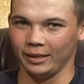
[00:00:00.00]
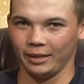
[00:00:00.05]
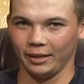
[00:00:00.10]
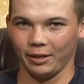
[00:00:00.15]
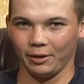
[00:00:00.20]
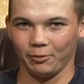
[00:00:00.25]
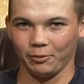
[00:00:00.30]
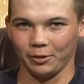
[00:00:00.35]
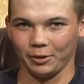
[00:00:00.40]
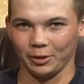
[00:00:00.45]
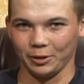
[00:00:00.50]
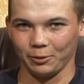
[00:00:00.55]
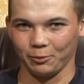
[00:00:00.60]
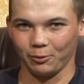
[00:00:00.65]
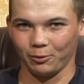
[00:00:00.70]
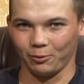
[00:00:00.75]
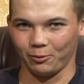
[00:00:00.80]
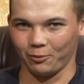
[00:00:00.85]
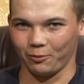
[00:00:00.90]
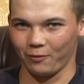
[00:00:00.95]
It was
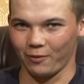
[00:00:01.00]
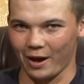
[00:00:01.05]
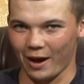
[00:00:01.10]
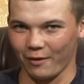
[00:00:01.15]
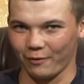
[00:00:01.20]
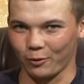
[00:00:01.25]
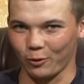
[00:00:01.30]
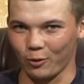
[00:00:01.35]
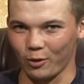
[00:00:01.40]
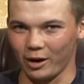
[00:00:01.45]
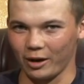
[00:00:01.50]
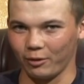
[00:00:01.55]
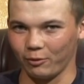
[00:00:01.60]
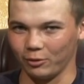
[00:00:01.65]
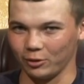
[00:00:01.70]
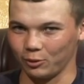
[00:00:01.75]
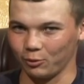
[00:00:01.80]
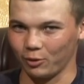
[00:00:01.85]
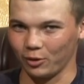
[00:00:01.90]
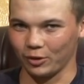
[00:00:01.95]
after a while, it
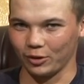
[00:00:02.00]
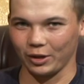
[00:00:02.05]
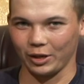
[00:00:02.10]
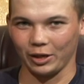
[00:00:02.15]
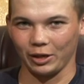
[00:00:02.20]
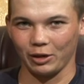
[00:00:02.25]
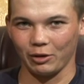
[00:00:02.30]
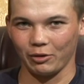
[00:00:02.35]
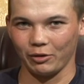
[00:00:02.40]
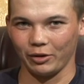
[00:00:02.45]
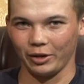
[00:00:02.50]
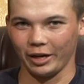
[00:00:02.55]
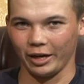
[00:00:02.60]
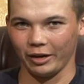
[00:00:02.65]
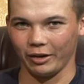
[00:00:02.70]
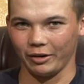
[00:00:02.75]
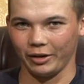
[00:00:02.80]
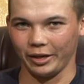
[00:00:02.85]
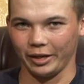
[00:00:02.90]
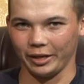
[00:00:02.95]
was one thing going
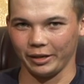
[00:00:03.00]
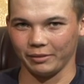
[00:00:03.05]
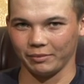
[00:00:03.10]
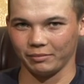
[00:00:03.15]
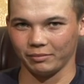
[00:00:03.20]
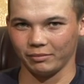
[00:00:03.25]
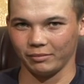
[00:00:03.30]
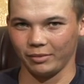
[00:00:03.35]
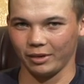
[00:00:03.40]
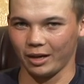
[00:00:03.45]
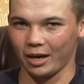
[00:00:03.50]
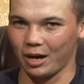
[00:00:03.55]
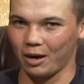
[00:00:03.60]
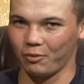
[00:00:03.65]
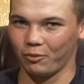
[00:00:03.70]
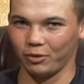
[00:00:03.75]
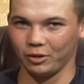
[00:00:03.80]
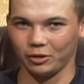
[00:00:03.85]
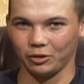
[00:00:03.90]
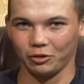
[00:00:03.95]
down, and I
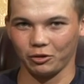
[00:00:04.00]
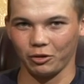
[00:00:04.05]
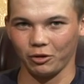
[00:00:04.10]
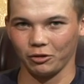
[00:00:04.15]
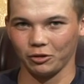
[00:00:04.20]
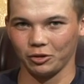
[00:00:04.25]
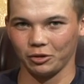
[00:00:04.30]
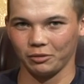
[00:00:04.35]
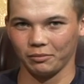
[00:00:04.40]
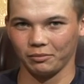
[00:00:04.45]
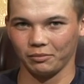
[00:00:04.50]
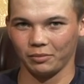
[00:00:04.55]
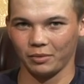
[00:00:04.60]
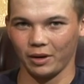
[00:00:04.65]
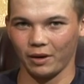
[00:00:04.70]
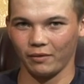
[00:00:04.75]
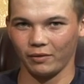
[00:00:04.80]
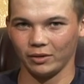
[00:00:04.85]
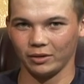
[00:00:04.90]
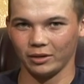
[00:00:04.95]
went to church
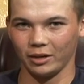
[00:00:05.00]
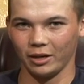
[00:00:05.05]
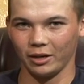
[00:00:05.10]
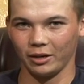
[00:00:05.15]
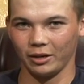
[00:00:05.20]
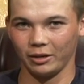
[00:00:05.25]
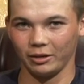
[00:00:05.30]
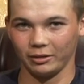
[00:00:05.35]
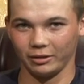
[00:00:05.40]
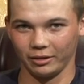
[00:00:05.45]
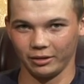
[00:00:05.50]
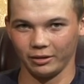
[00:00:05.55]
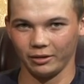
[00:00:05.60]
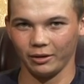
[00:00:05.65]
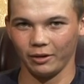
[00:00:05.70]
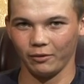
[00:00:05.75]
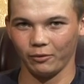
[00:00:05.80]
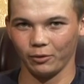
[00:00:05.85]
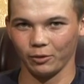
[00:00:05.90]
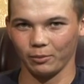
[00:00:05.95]
every Saturday,
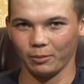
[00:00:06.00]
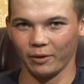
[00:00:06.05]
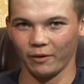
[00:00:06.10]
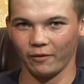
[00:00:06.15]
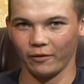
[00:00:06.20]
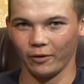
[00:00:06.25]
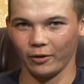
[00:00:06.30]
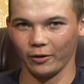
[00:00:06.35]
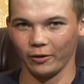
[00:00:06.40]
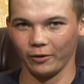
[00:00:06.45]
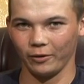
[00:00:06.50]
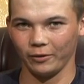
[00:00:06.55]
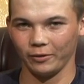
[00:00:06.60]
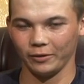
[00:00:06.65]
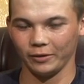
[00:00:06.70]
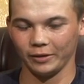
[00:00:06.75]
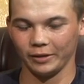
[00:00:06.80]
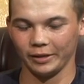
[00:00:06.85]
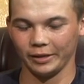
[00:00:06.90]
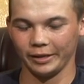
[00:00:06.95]
Sunday with my father,
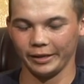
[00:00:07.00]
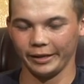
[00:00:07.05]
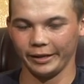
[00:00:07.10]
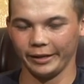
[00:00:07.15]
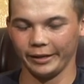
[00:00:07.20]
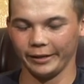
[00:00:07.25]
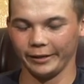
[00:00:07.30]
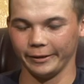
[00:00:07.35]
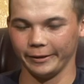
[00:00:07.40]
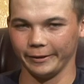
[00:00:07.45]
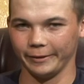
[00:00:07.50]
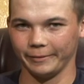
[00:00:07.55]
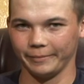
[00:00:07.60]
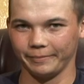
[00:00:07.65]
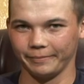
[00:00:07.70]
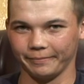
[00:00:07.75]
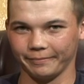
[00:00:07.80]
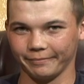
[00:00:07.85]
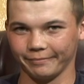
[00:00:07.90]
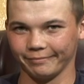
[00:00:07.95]
and
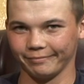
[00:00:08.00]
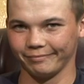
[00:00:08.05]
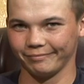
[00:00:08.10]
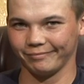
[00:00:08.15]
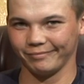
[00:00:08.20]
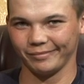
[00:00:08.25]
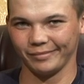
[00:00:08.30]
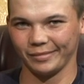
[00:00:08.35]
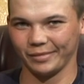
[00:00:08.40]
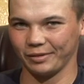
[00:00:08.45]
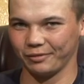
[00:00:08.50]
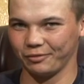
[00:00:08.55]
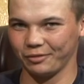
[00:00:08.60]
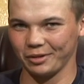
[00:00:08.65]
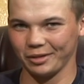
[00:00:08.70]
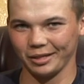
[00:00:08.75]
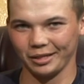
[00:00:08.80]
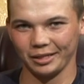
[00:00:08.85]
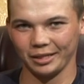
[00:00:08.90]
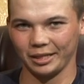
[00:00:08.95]

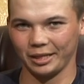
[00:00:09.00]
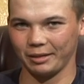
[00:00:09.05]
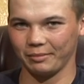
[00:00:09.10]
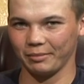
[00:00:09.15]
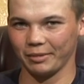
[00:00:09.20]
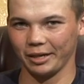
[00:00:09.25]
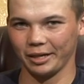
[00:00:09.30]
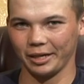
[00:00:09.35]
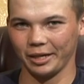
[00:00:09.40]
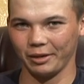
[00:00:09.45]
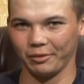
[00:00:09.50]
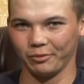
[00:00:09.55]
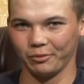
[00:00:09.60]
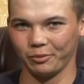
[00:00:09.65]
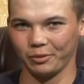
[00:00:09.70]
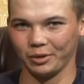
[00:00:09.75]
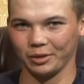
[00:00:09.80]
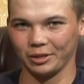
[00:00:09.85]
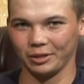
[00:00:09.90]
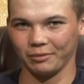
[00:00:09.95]
really seemed like it
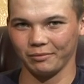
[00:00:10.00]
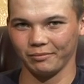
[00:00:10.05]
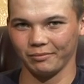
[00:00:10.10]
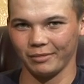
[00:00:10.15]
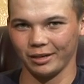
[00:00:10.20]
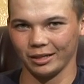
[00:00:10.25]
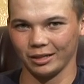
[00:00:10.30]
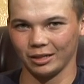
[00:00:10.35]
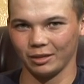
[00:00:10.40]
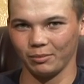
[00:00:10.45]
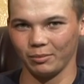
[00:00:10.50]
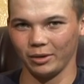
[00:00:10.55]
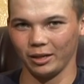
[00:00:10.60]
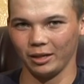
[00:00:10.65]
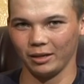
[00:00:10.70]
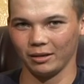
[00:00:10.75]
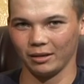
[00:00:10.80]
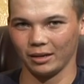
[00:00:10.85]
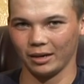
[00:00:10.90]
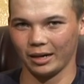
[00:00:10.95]
wasn't meant to
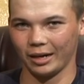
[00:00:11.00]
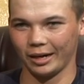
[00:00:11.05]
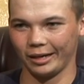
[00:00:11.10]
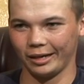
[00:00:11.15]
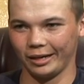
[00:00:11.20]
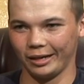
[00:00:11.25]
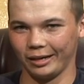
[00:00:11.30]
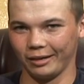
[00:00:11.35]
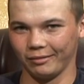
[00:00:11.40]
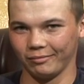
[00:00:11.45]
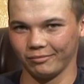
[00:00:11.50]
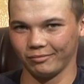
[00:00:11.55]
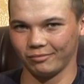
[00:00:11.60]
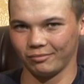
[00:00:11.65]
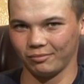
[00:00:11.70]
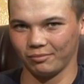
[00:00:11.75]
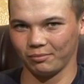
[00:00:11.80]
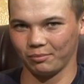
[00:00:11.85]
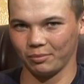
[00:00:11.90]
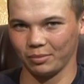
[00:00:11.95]
be. I didn't
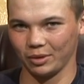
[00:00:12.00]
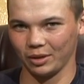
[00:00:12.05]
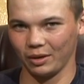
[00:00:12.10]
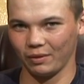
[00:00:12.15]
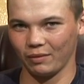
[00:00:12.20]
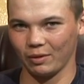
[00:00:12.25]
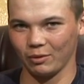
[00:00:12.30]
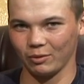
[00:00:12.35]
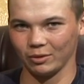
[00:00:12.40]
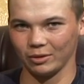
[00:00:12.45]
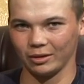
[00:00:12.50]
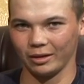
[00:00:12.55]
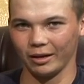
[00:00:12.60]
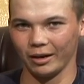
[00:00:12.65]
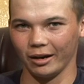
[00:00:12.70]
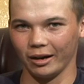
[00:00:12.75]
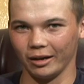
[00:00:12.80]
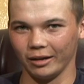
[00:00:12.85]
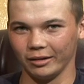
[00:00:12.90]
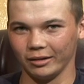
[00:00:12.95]
believe it was
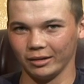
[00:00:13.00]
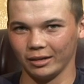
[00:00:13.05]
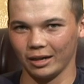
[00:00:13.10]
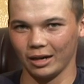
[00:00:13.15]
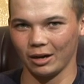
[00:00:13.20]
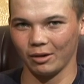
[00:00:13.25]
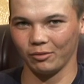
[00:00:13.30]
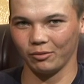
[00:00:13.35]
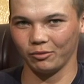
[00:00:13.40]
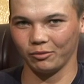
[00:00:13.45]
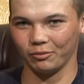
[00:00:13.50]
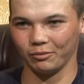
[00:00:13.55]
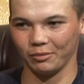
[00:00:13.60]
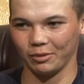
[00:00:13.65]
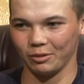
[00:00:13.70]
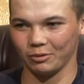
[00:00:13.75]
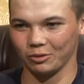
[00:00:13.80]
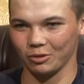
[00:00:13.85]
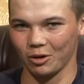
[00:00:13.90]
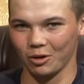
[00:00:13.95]
God. It
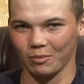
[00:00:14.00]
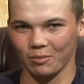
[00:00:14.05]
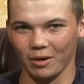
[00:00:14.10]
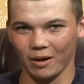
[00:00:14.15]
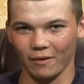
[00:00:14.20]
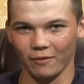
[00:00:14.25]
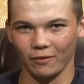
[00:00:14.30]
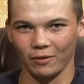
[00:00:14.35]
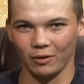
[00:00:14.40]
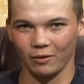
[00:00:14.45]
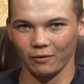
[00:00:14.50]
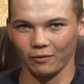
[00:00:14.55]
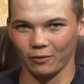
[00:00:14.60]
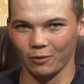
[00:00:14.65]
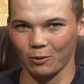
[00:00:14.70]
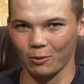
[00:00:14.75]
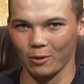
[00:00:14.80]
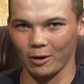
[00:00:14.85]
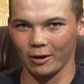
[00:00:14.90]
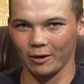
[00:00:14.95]
was all my fault
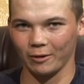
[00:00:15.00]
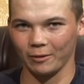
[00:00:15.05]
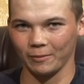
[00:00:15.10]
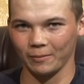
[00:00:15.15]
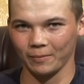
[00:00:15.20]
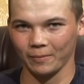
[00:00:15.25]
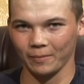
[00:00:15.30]
for a while.